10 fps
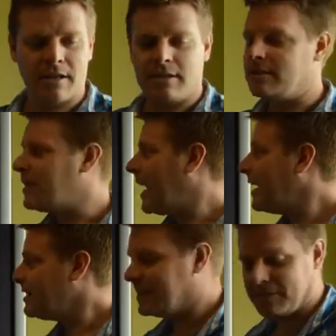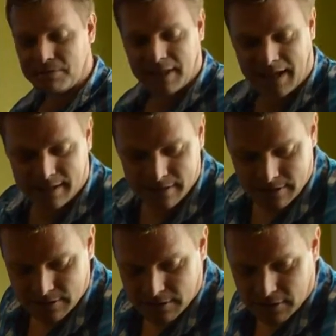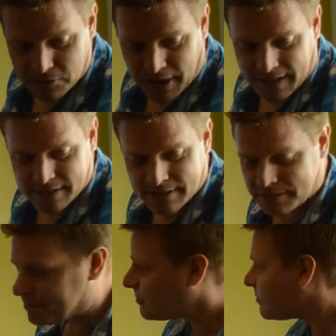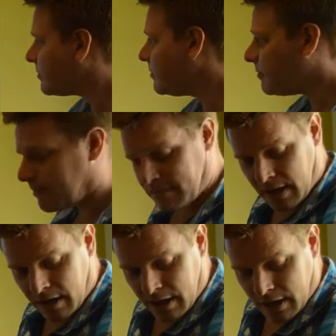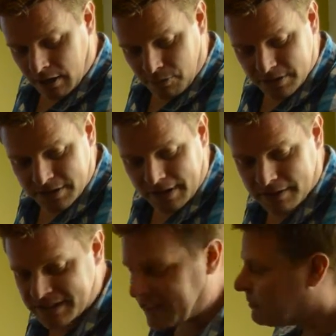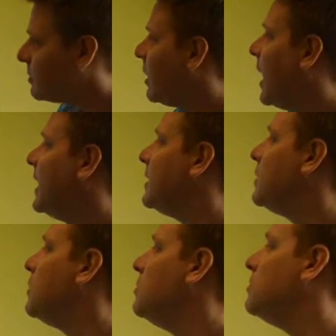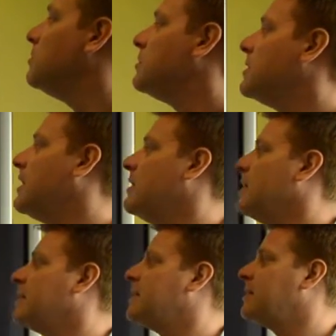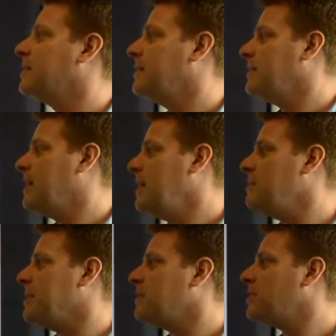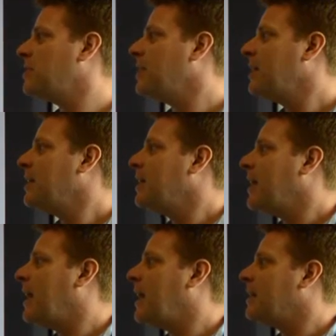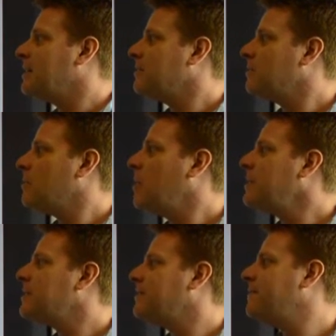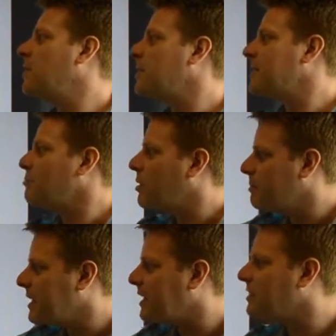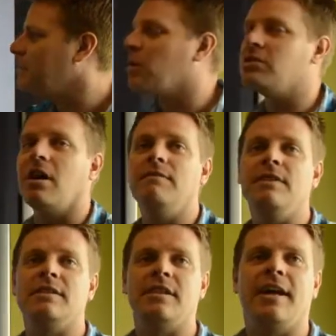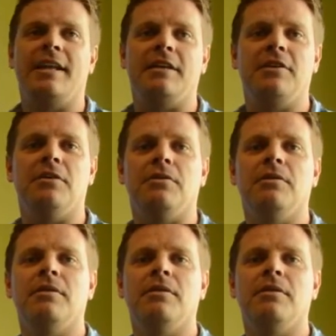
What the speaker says: So how does this relate to the dress? Well, so there are several lighting cues in this image. What is the first and potentially most obvious lighting cue?